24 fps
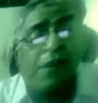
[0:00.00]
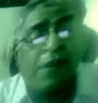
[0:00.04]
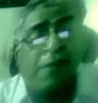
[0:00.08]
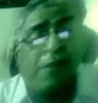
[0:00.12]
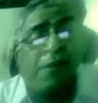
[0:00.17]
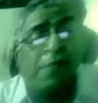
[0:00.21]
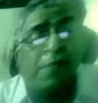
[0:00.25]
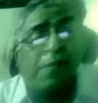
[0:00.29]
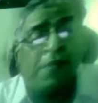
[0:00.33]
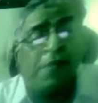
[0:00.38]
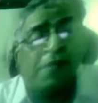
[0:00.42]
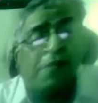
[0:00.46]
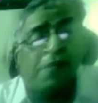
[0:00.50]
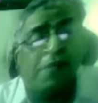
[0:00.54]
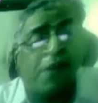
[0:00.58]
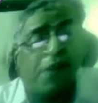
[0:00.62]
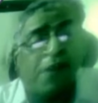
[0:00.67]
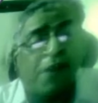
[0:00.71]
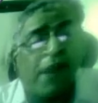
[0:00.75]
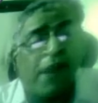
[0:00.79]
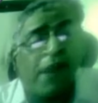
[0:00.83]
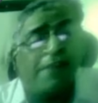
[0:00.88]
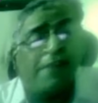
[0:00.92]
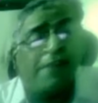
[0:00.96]
Perks to
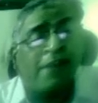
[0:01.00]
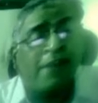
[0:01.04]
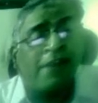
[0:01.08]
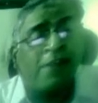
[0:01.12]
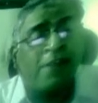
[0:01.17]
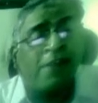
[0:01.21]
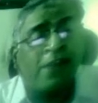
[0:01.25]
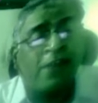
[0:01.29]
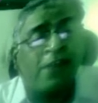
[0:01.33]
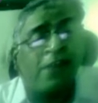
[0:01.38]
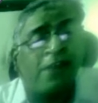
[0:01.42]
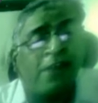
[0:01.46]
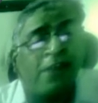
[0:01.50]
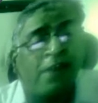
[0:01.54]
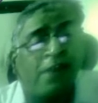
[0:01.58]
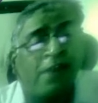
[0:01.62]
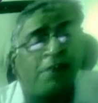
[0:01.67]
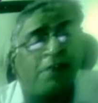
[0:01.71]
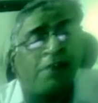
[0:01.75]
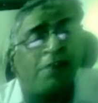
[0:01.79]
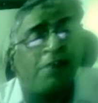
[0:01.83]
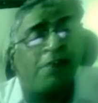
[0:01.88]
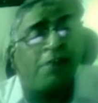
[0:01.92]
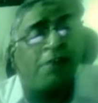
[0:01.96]
relax and unwind are office
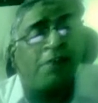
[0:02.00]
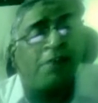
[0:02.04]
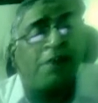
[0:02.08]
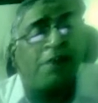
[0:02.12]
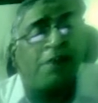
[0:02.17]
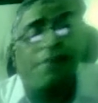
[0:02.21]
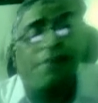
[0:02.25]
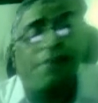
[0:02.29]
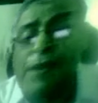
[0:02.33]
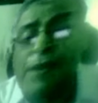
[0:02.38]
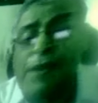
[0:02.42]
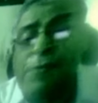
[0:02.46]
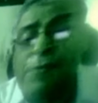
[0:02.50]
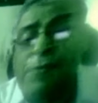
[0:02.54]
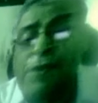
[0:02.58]
perks and employee